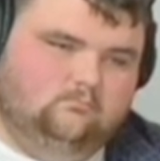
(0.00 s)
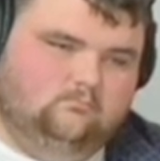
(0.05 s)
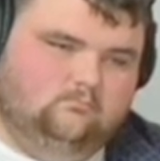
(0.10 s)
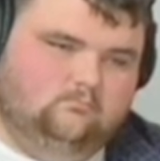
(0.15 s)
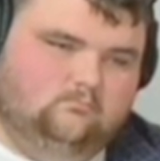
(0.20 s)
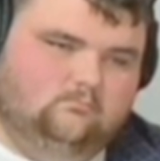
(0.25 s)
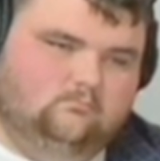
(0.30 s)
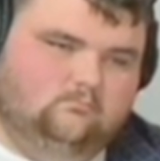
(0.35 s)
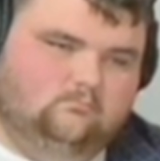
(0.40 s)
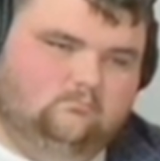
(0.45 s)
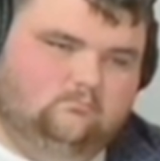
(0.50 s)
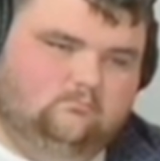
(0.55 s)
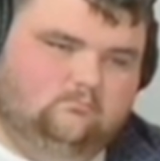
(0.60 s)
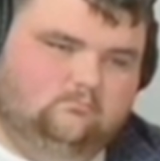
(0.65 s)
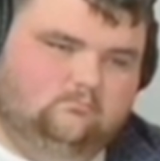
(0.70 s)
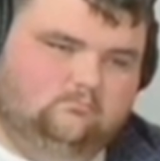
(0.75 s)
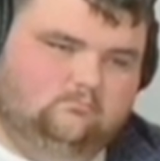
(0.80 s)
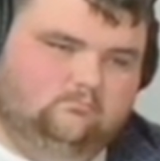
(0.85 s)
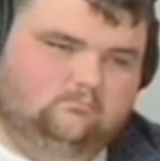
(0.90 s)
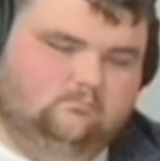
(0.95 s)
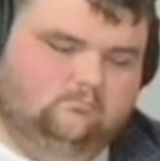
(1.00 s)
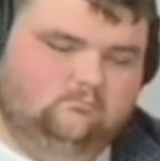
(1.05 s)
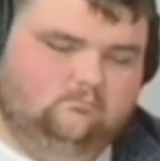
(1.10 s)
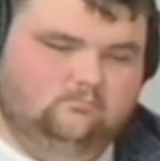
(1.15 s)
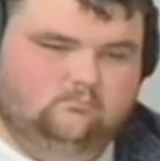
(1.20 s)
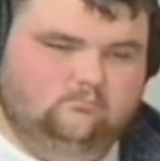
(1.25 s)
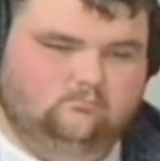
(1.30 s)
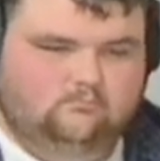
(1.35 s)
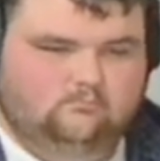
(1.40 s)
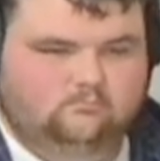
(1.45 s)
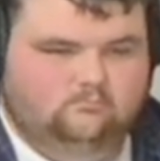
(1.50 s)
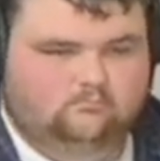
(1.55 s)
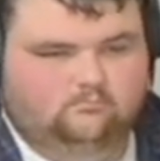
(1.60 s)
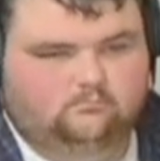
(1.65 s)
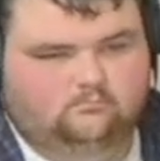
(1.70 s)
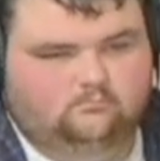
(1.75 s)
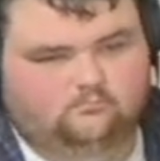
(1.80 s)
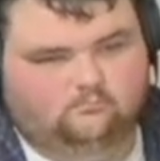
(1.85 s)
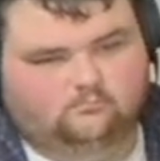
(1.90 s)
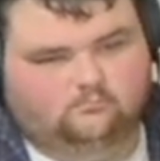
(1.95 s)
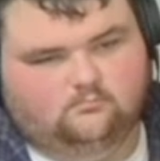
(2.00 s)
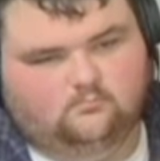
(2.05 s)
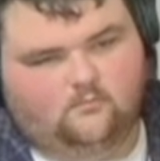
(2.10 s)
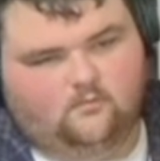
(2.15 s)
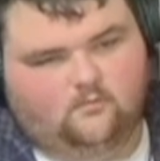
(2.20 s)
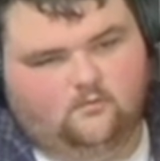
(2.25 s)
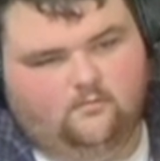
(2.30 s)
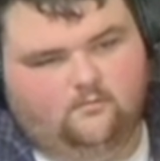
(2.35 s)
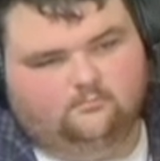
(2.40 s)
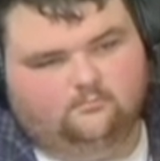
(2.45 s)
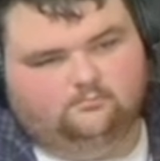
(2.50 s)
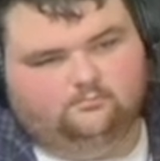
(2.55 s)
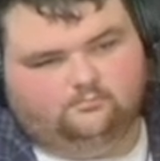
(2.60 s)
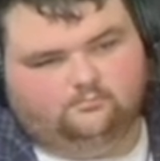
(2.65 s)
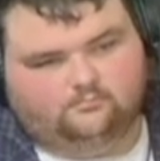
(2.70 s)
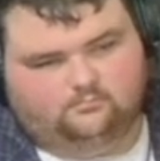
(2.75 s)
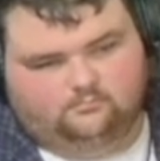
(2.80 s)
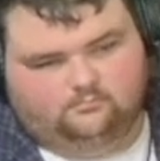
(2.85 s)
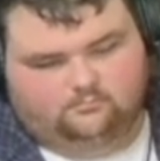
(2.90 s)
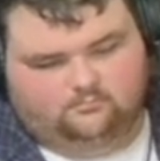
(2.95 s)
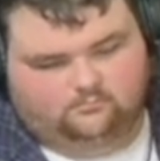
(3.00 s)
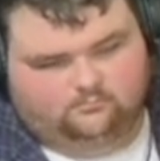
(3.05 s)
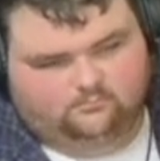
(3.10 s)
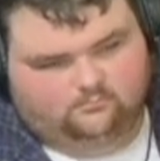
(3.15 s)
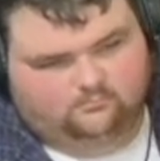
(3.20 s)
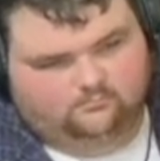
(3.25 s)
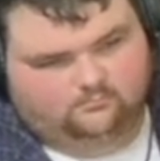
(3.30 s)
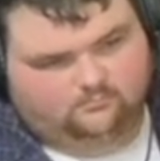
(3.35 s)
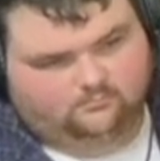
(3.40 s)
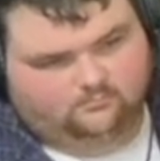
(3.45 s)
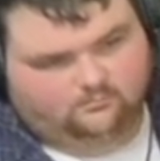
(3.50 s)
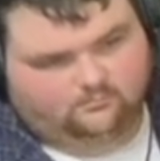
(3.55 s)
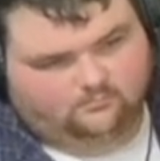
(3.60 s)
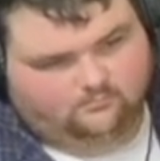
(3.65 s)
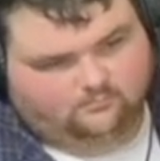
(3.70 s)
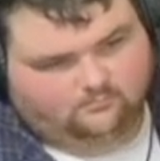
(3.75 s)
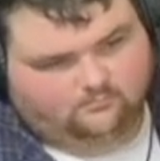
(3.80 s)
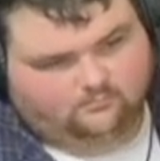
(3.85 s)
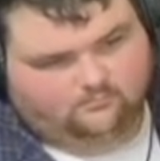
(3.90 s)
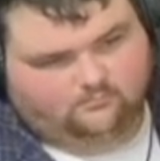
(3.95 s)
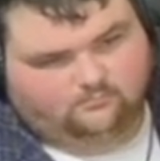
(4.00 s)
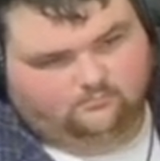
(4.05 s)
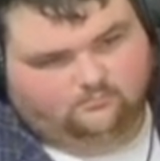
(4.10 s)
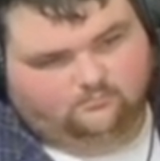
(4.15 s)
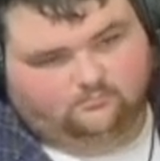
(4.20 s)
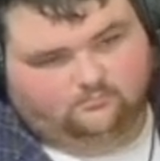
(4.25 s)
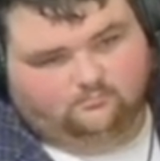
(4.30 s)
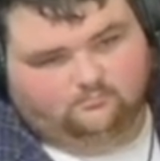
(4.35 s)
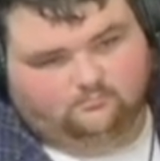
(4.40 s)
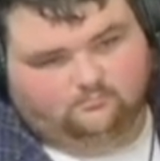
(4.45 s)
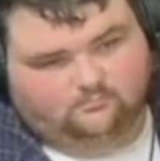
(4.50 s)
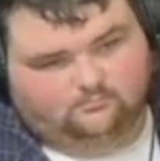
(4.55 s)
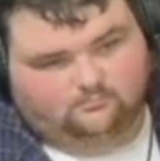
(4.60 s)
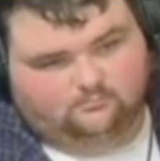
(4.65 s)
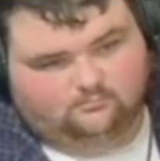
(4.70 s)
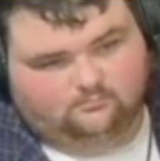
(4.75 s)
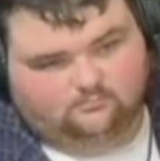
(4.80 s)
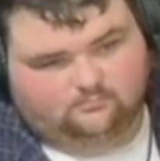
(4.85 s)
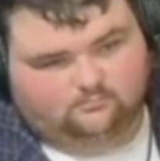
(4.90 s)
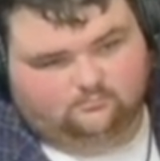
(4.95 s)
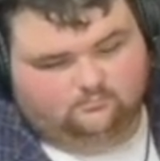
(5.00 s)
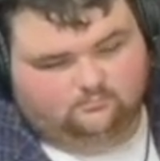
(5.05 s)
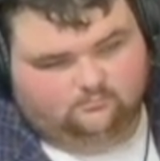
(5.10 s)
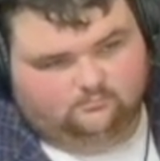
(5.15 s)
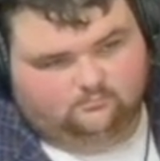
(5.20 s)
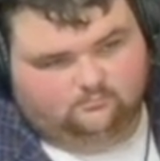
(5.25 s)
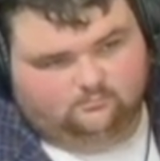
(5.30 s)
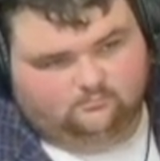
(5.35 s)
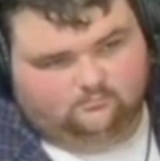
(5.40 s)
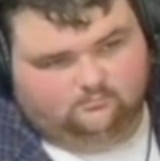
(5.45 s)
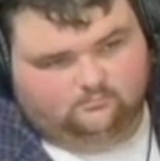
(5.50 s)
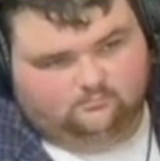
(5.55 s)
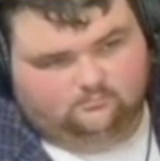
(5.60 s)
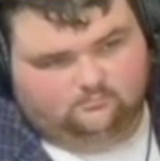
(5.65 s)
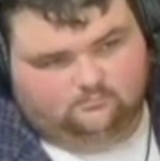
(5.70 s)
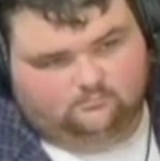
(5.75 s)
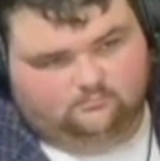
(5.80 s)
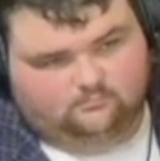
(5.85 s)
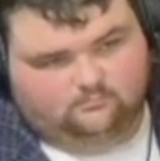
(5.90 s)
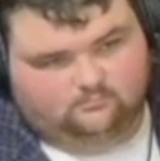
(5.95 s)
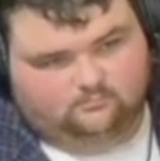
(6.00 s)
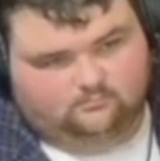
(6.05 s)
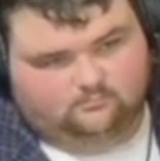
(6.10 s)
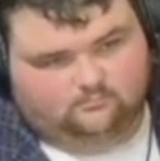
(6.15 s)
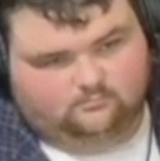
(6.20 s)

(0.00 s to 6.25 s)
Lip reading: (not speaking)